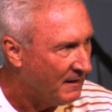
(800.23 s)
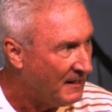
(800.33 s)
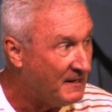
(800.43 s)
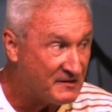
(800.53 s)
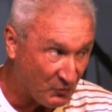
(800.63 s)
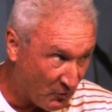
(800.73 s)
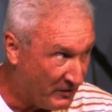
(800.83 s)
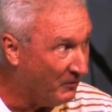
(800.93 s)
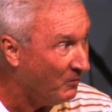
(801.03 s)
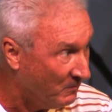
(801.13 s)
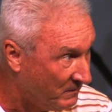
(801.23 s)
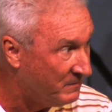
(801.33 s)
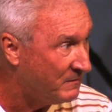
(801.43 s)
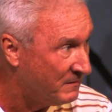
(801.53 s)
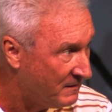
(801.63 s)
And it's real.
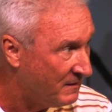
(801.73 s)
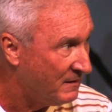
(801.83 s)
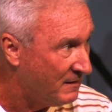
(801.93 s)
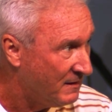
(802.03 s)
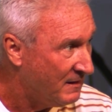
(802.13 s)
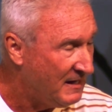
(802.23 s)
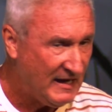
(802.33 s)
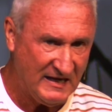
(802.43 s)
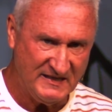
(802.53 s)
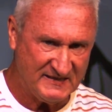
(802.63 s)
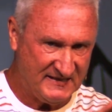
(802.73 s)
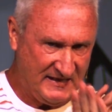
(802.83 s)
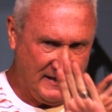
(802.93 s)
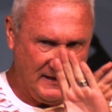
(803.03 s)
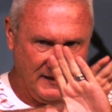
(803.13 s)
He
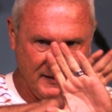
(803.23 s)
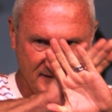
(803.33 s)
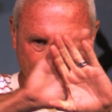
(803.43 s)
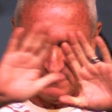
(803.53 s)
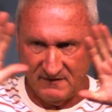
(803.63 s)
sees